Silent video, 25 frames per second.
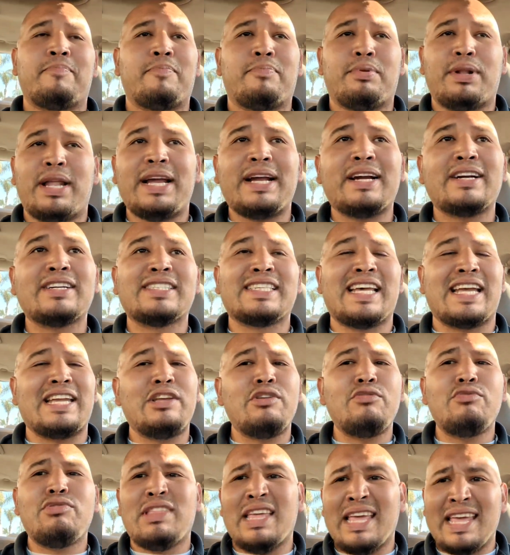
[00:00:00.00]
players that
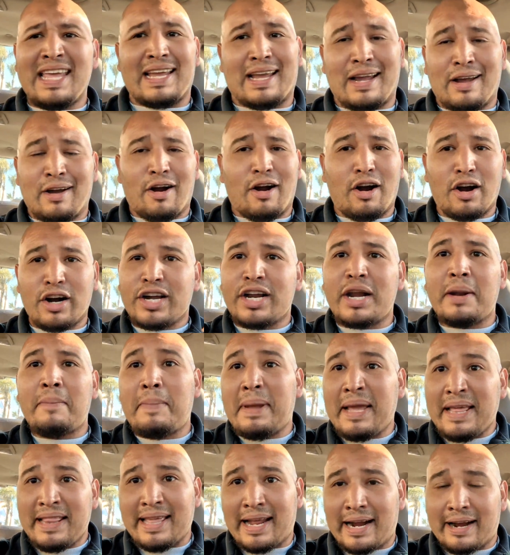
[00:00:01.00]
you think are going to
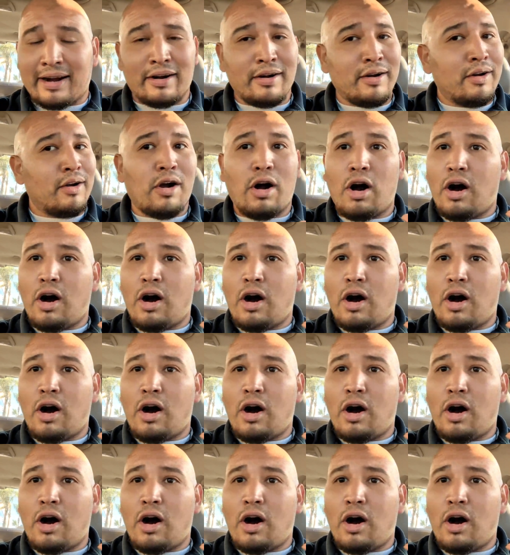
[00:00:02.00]
be there